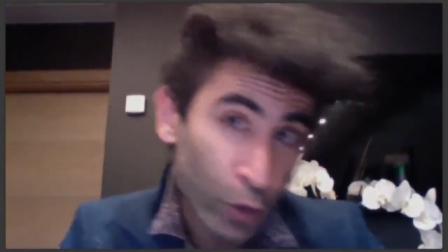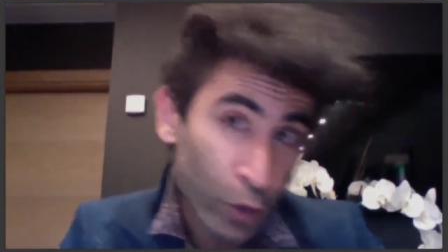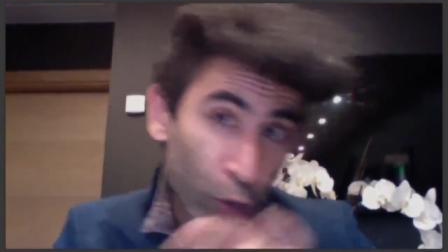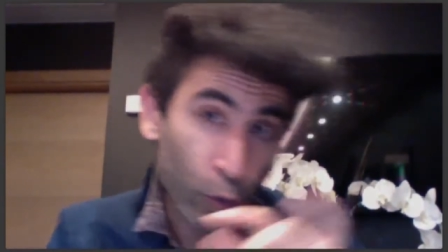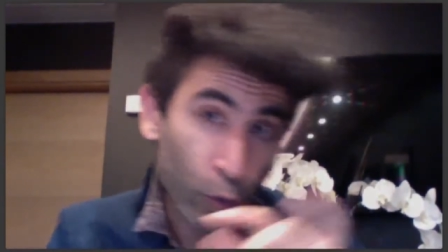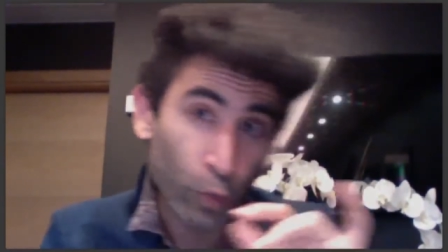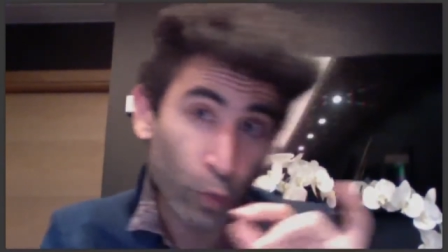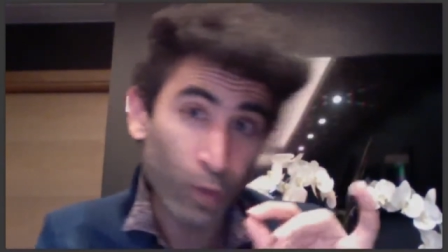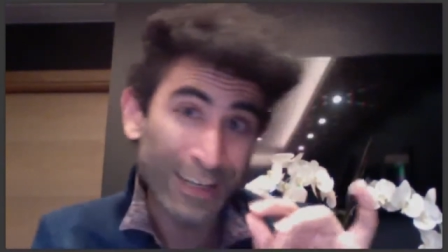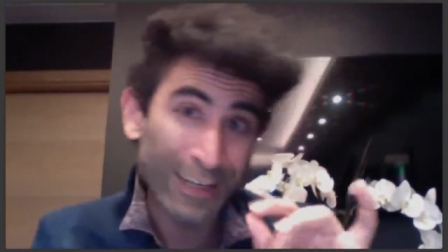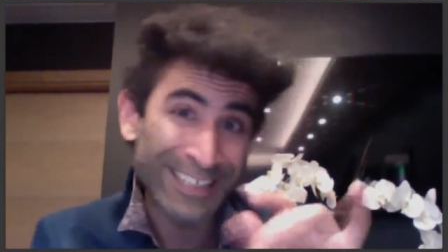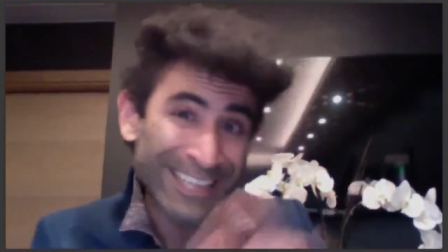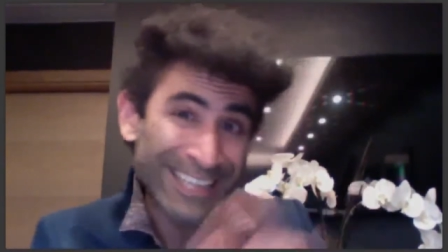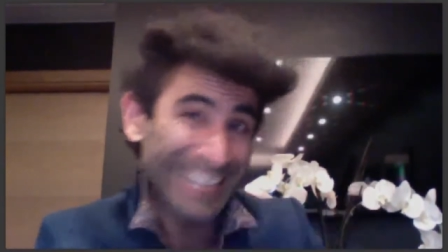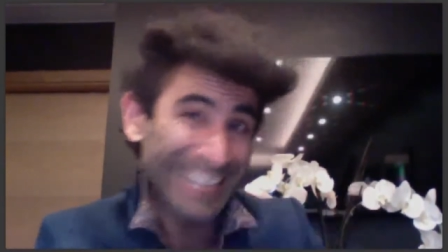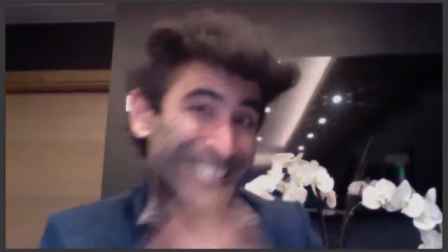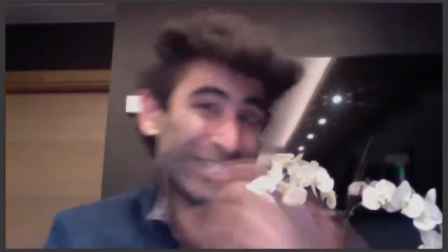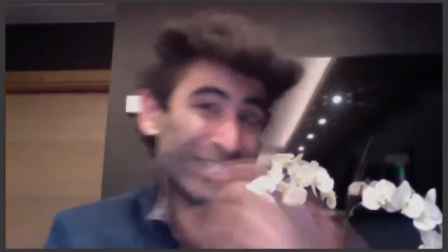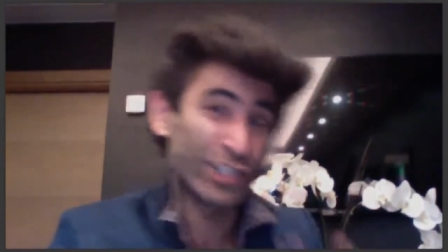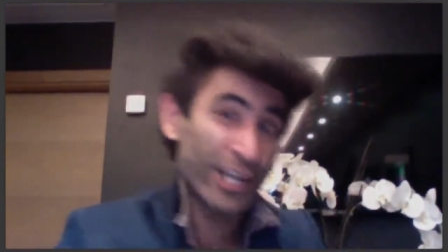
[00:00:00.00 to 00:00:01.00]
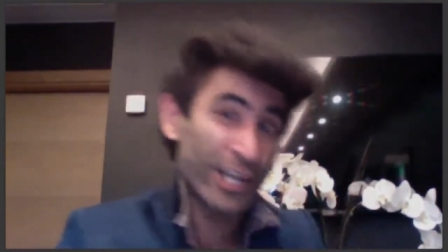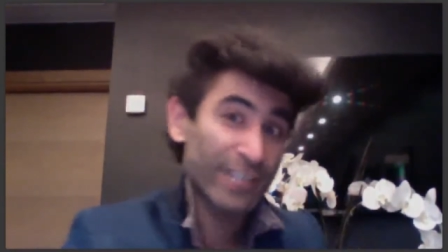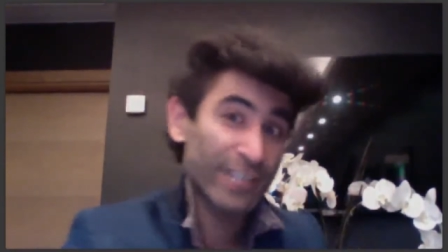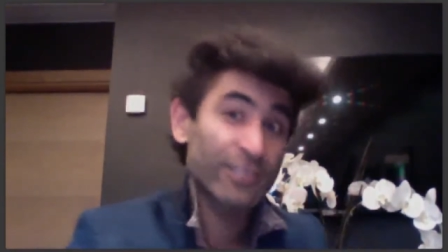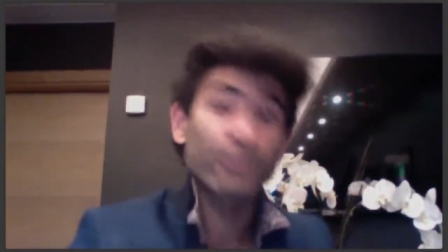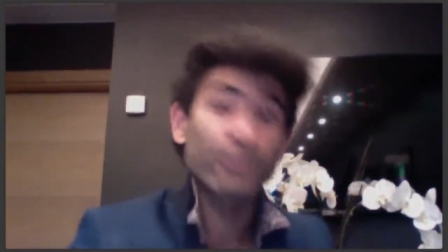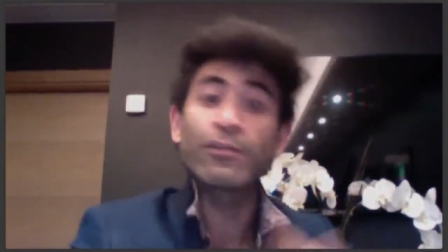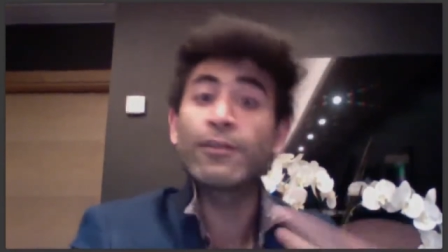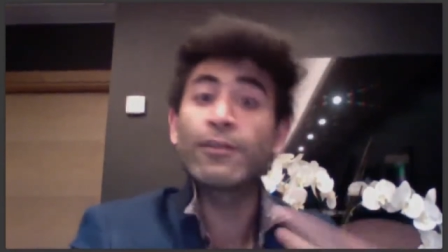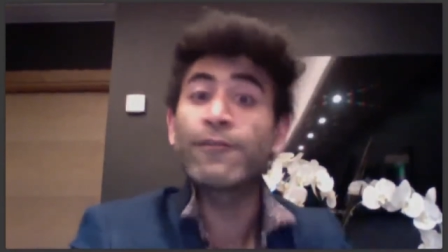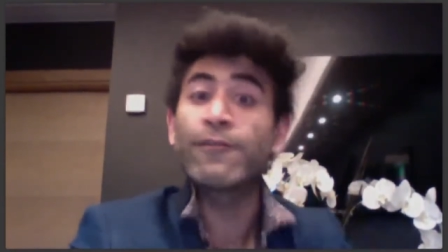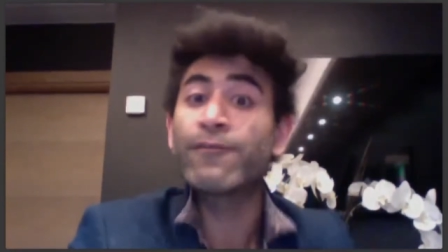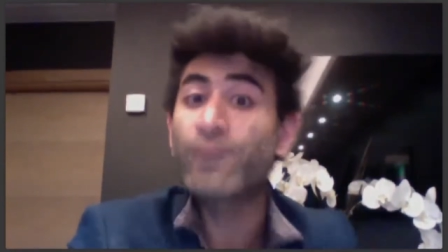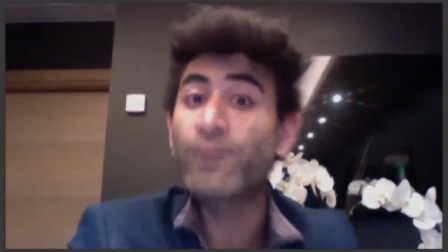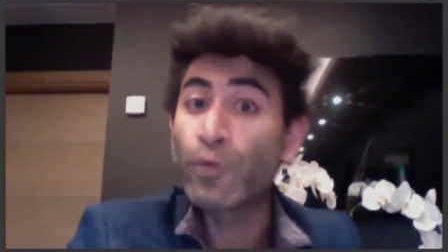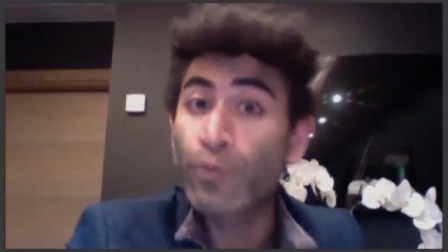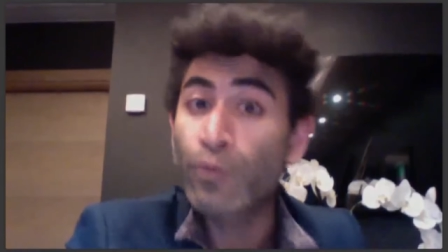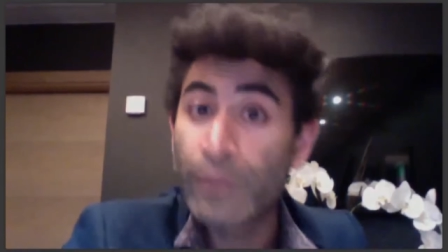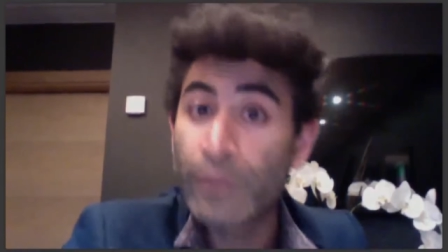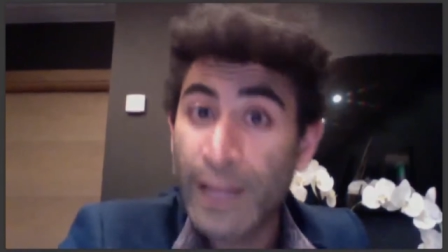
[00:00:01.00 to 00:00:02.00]
to digest the
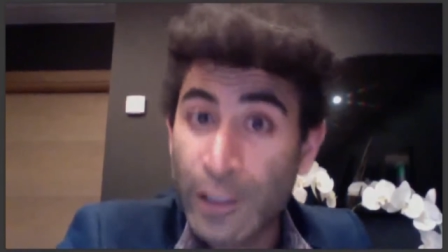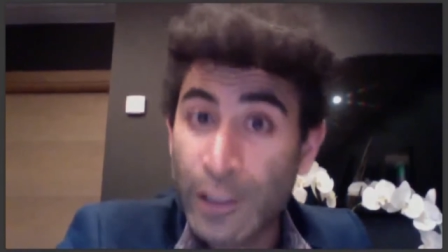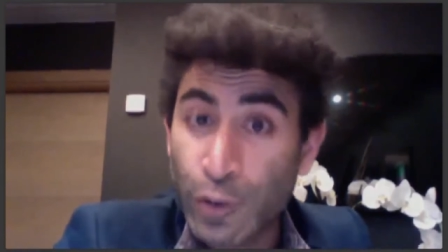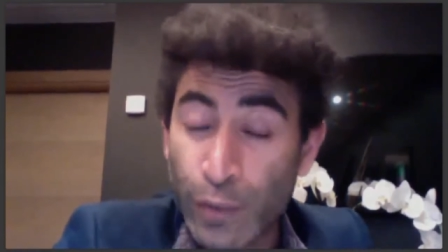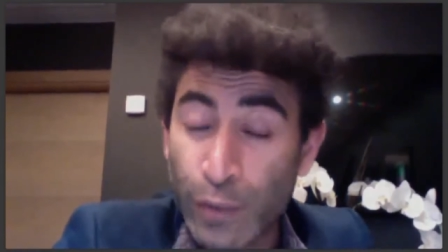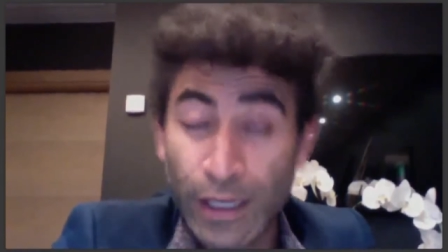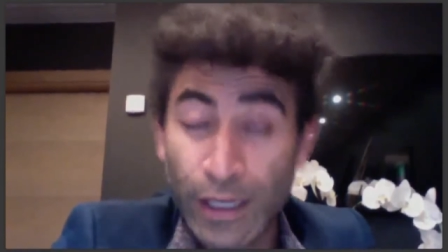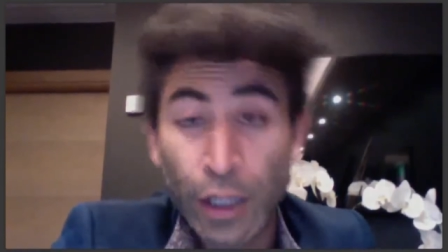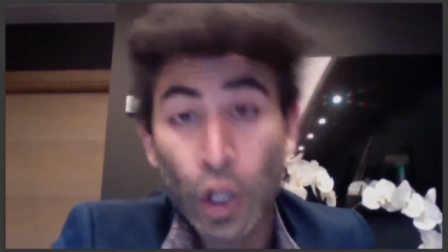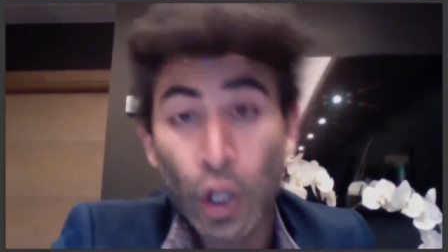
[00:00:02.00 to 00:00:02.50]
food that you eat.